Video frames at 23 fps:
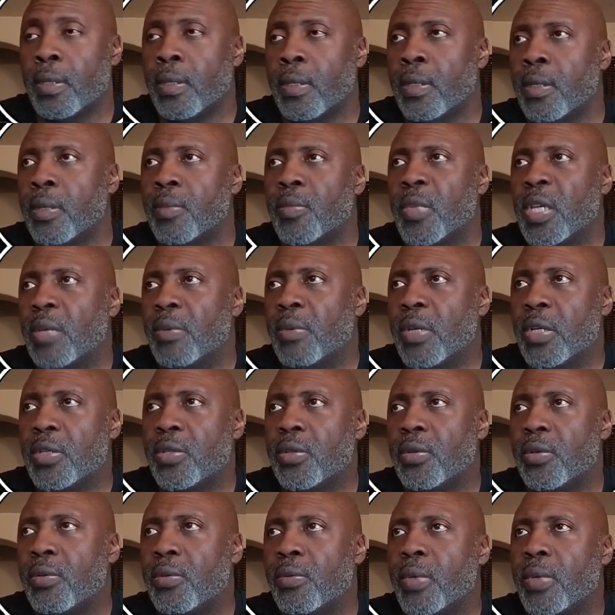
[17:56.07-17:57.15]
maybe I
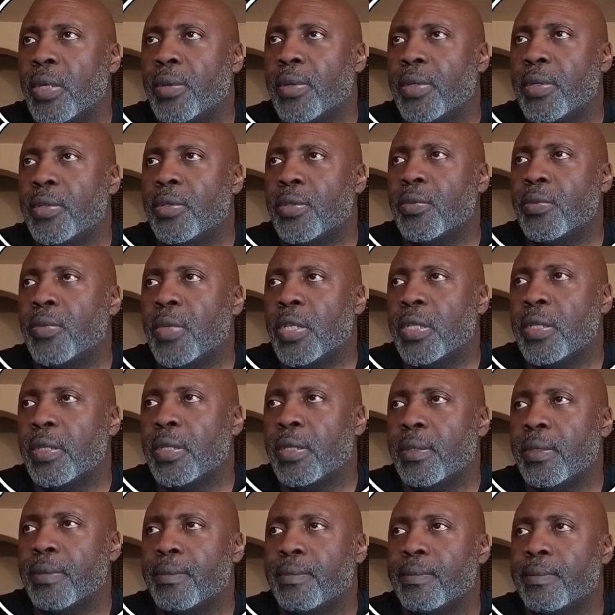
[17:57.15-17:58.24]
shouldn't worry too much.
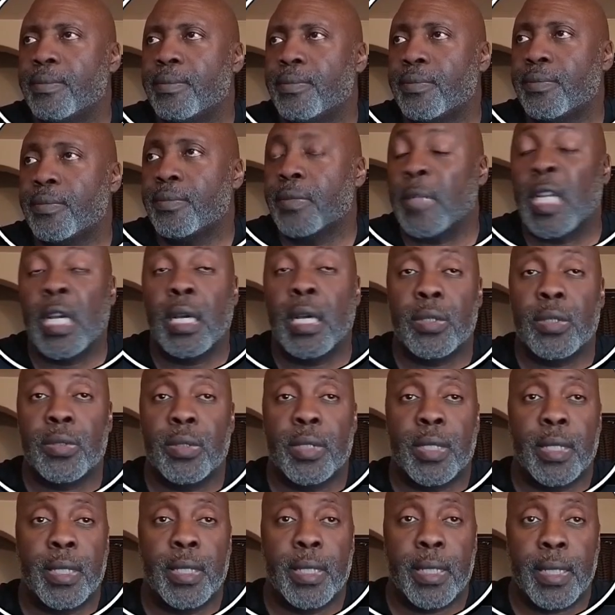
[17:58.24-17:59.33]
I should
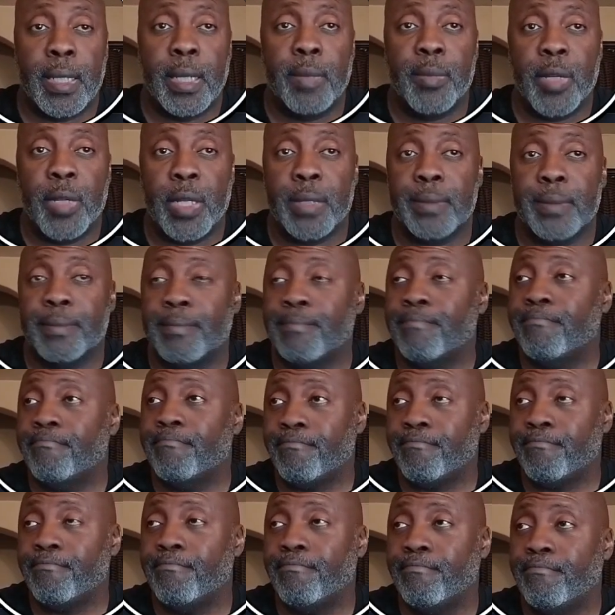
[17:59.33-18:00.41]
get a camera,
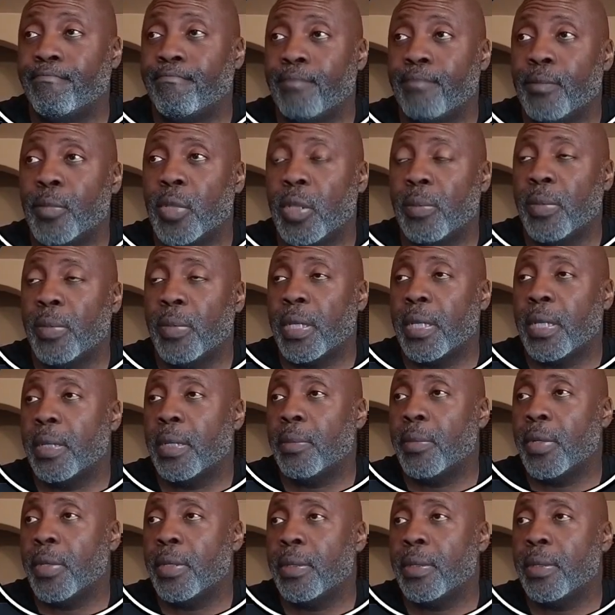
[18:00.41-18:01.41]
proper camera,